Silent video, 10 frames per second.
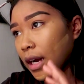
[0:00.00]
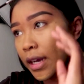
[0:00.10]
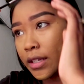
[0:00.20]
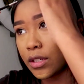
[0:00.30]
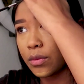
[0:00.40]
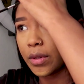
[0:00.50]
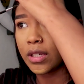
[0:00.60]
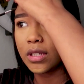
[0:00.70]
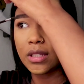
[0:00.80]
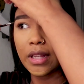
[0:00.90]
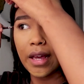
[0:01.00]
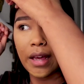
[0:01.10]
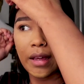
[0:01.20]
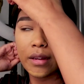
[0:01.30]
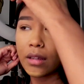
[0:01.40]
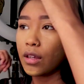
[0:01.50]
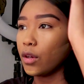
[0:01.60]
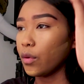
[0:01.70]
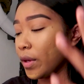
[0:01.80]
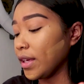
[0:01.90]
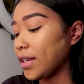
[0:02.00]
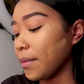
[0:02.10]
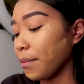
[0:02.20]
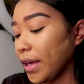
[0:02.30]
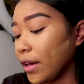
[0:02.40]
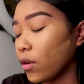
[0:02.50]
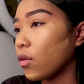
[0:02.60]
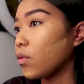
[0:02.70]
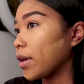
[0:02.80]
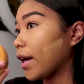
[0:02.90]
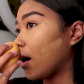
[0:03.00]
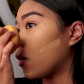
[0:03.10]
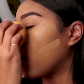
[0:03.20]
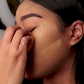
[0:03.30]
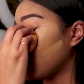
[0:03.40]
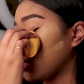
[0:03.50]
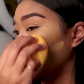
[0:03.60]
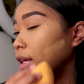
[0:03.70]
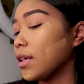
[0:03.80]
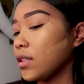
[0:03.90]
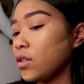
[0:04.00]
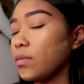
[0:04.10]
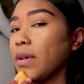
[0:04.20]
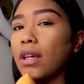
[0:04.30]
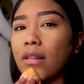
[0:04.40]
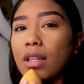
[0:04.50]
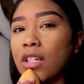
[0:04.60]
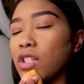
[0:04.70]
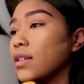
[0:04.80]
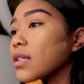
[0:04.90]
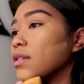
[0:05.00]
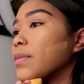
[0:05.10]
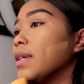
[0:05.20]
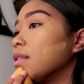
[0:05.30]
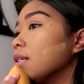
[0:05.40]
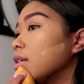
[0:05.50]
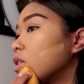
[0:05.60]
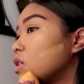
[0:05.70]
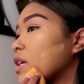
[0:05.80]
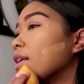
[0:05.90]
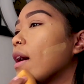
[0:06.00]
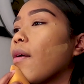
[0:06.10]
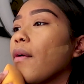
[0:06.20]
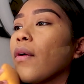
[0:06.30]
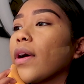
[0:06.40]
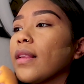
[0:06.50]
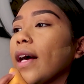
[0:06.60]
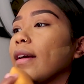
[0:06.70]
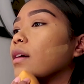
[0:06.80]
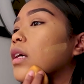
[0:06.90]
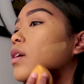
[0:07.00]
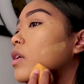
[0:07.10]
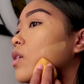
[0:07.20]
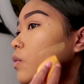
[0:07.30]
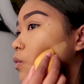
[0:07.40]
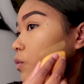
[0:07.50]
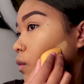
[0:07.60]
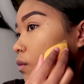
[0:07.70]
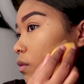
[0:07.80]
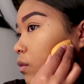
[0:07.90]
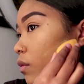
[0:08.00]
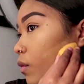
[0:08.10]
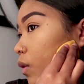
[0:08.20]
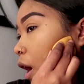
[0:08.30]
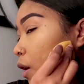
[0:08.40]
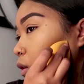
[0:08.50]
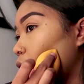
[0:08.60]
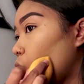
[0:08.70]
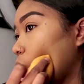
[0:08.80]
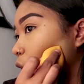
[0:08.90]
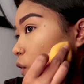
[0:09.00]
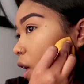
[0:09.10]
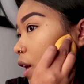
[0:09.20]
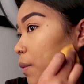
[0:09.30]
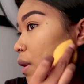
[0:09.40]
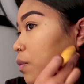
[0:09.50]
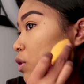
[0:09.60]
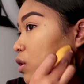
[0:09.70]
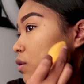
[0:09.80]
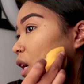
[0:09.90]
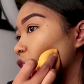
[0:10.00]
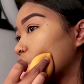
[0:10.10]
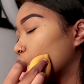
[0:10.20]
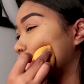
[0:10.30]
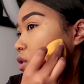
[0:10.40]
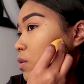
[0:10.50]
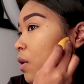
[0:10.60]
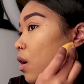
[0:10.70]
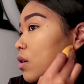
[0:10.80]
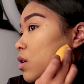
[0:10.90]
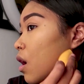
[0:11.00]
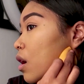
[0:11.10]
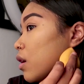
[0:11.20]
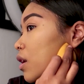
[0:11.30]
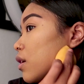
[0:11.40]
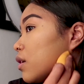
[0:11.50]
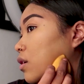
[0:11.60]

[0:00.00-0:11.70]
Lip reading: I just wish that we can mingle without needing to be in each other's business, you know? Or like, I don't know if like people do that shit for small talk,